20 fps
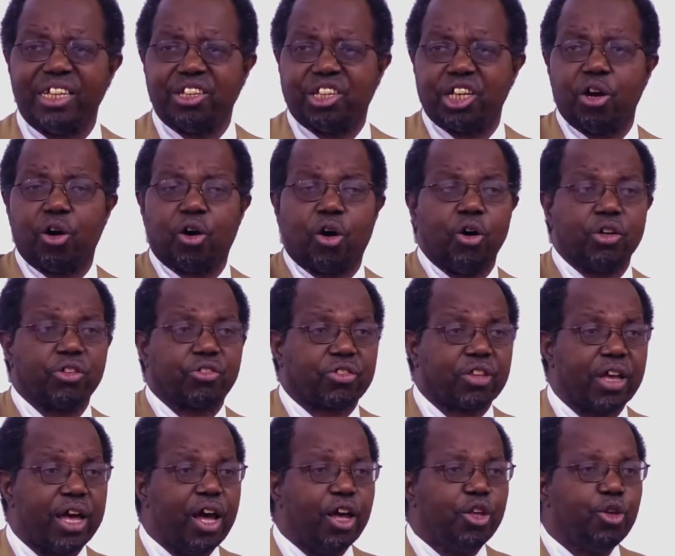a share
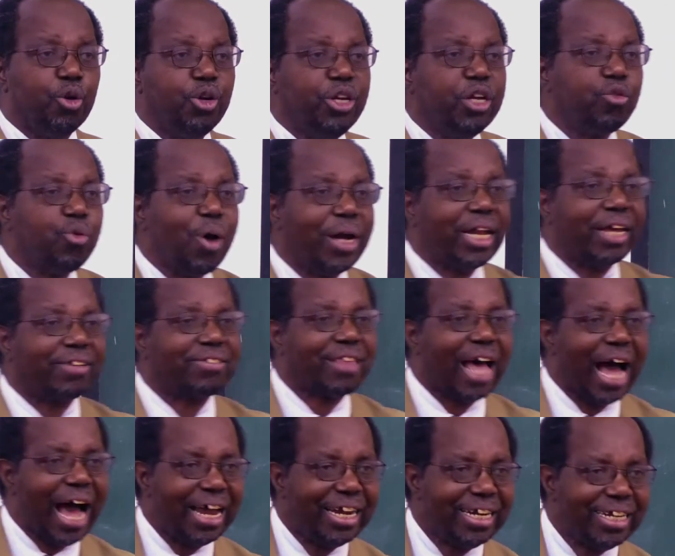cost. You need to
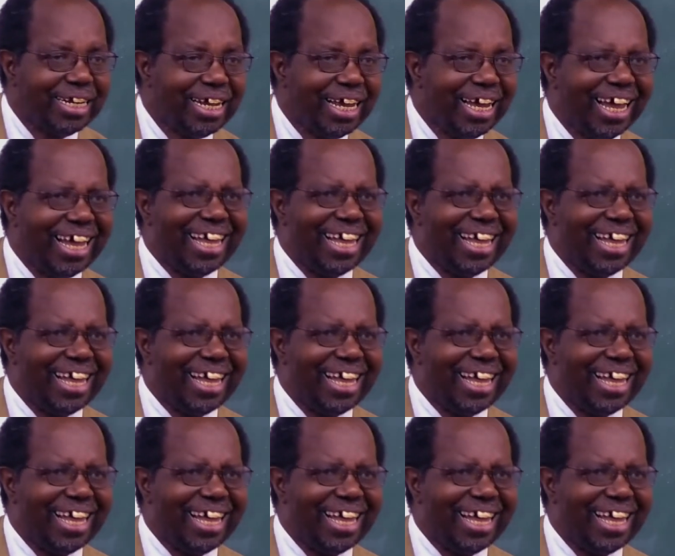understand.